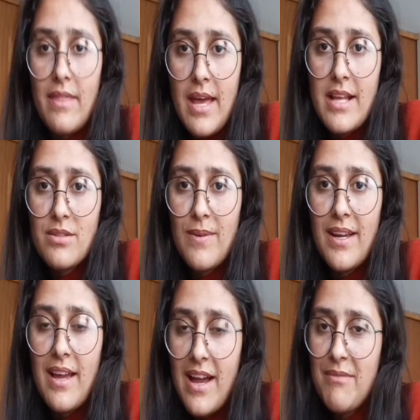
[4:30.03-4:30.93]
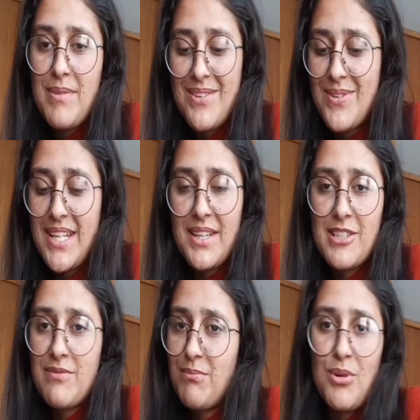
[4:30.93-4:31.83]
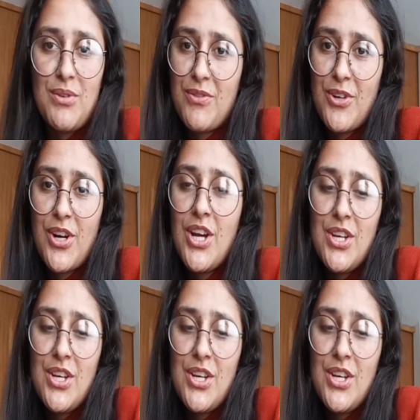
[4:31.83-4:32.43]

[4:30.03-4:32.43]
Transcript: That's why I've been reading this book for